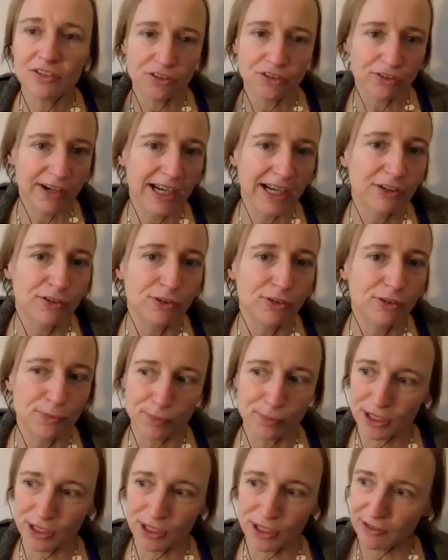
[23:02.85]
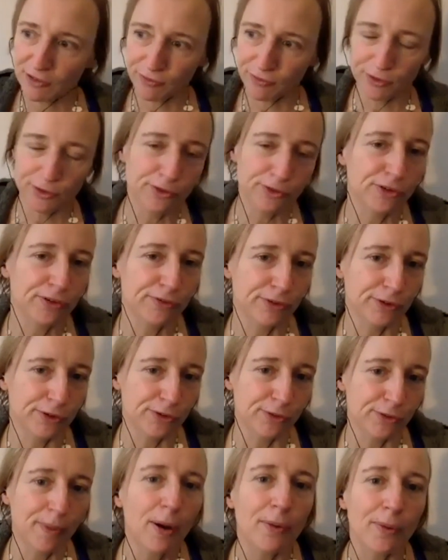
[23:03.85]
is trying to predict the future for
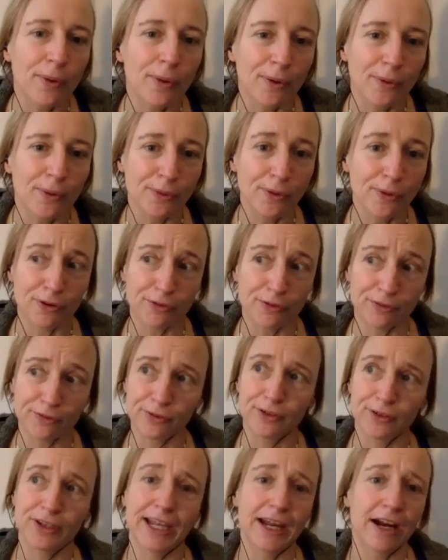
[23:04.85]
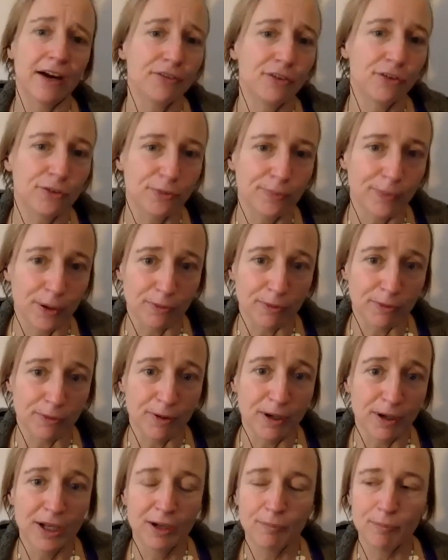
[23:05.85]
tomorrow or for the day after tomorrow.
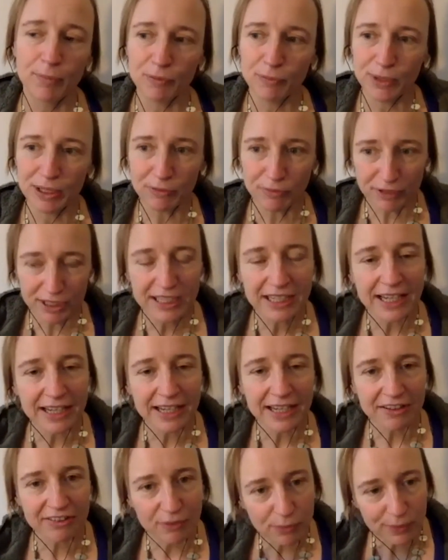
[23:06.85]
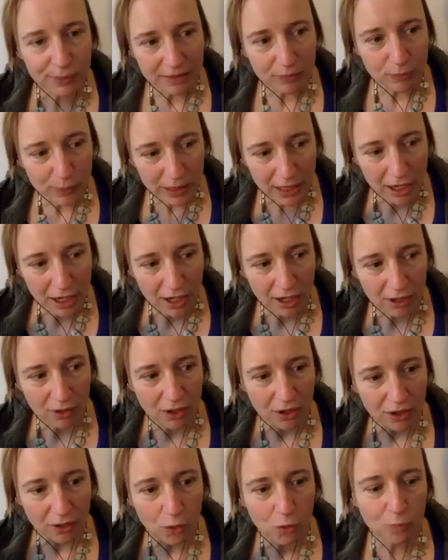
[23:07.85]
But we realize that we, we are
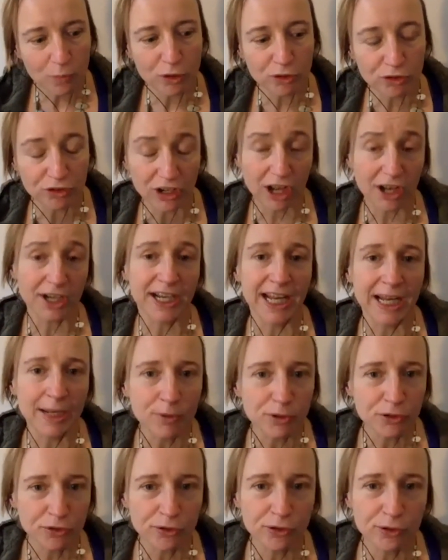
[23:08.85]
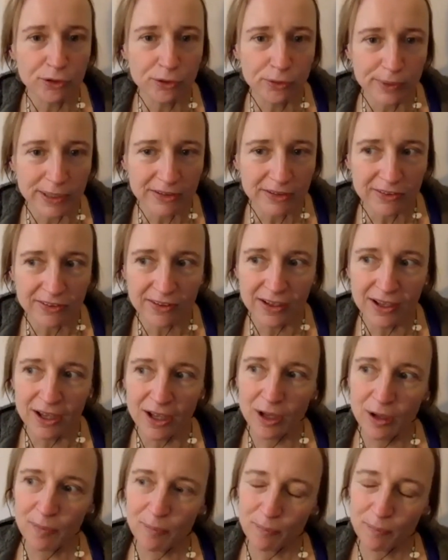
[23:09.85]
almost unable to do it.
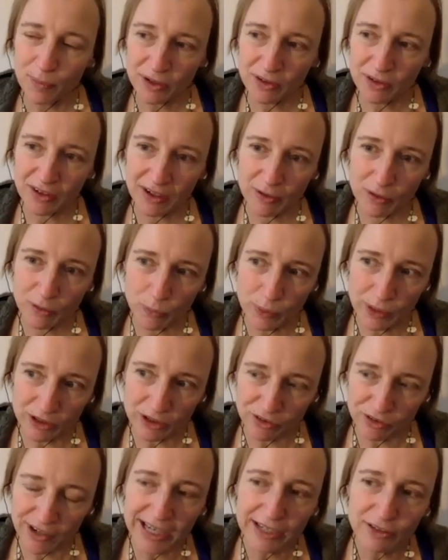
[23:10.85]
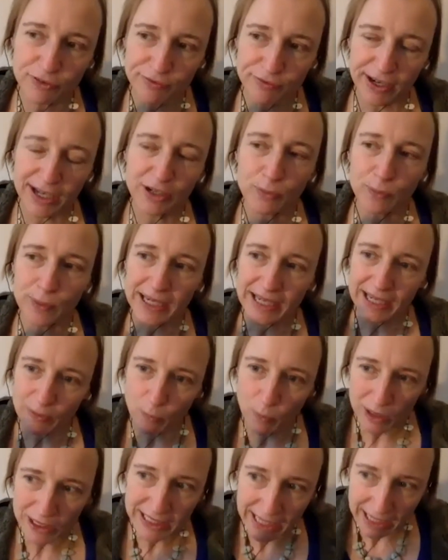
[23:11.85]
But we're trying to find a way
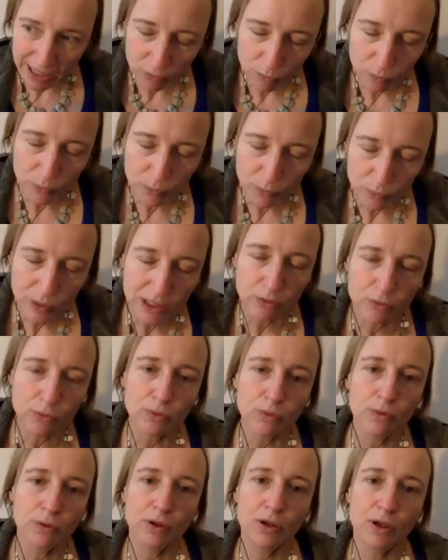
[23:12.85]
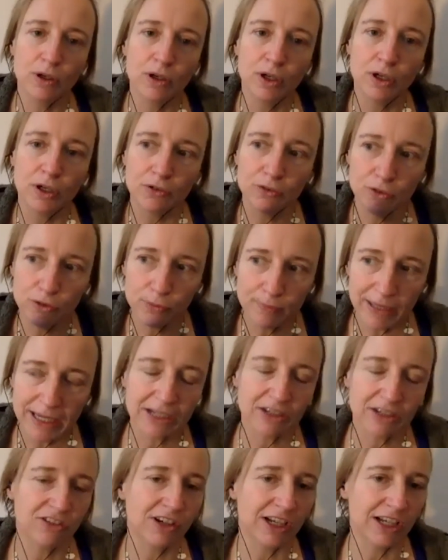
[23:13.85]
like what can we do to
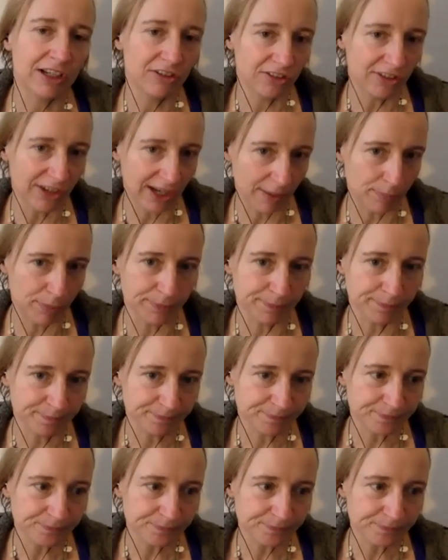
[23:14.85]
make a change happen